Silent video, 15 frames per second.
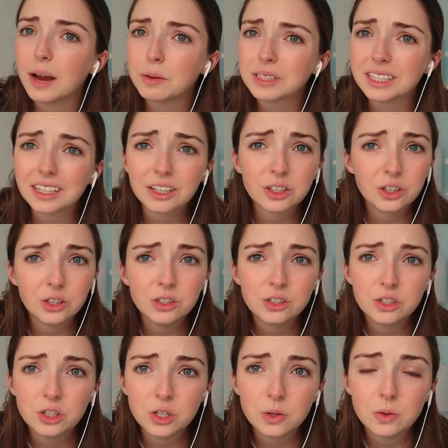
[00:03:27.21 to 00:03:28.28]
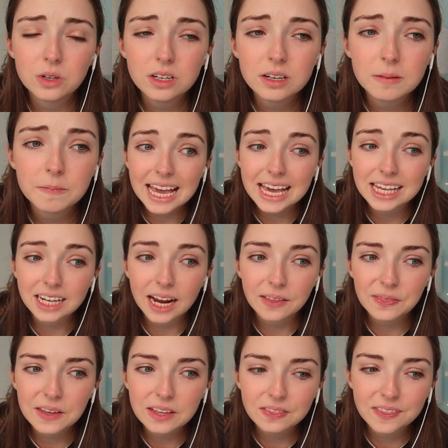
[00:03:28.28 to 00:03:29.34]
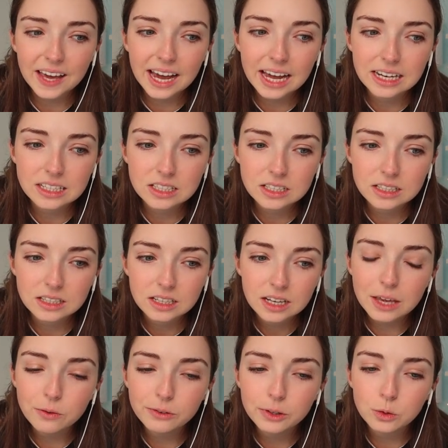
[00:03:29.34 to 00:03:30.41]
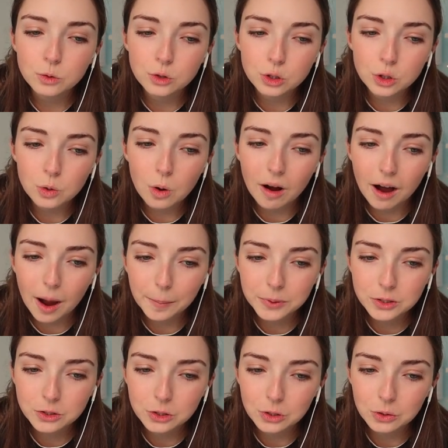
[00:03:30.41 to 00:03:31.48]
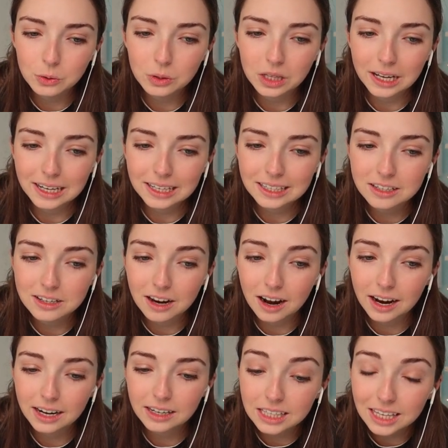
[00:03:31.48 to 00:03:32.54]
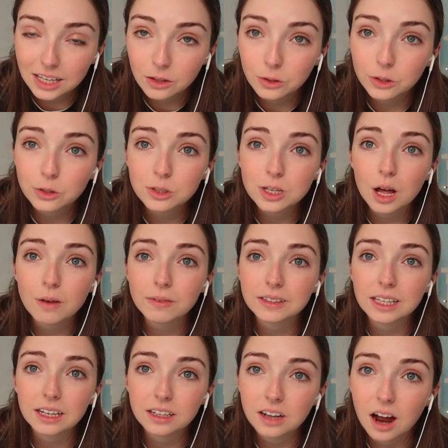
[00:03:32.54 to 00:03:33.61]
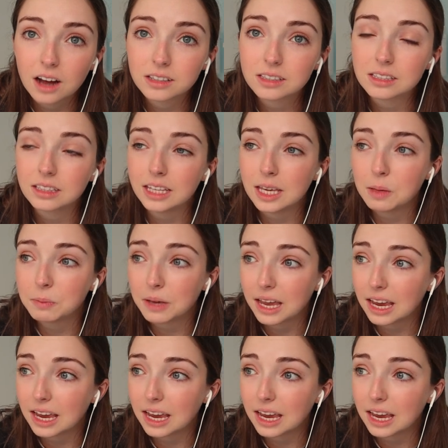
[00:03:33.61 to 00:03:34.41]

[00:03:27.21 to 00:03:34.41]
I was like a good student, and I think that if you do opt to like not kill yourself and like not sleep,